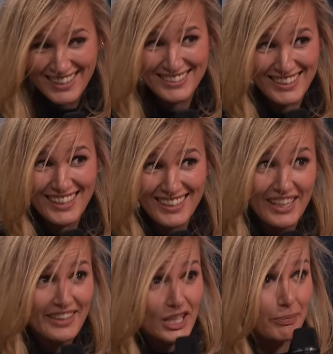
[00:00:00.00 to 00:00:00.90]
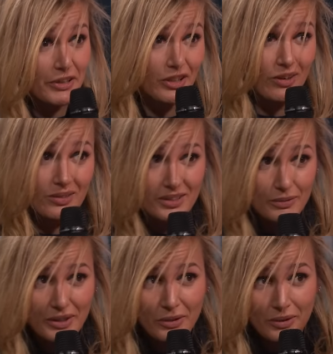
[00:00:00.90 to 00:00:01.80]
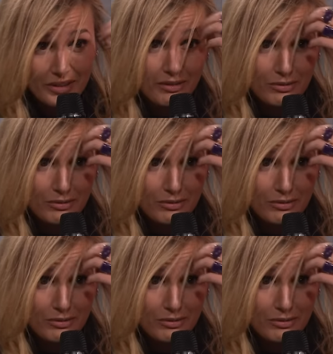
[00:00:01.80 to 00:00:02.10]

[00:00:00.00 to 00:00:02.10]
exactly, and that's body horror. One, oh, yeah,